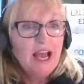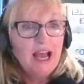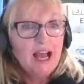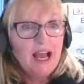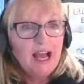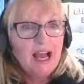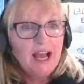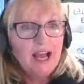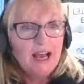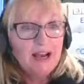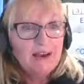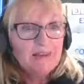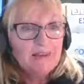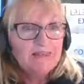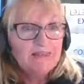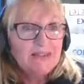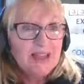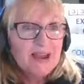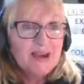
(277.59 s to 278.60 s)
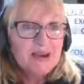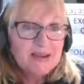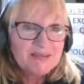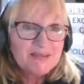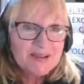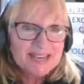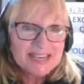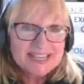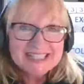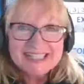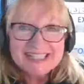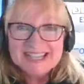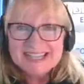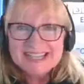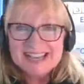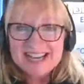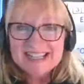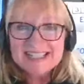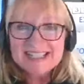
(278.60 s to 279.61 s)
Um, oh my
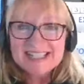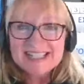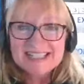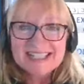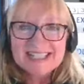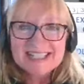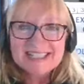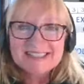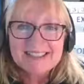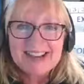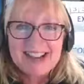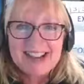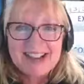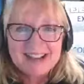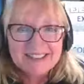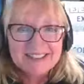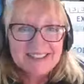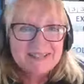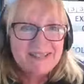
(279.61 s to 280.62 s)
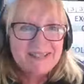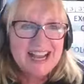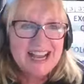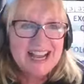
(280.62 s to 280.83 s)
goodness! Hi, Douglas. Wow, I'm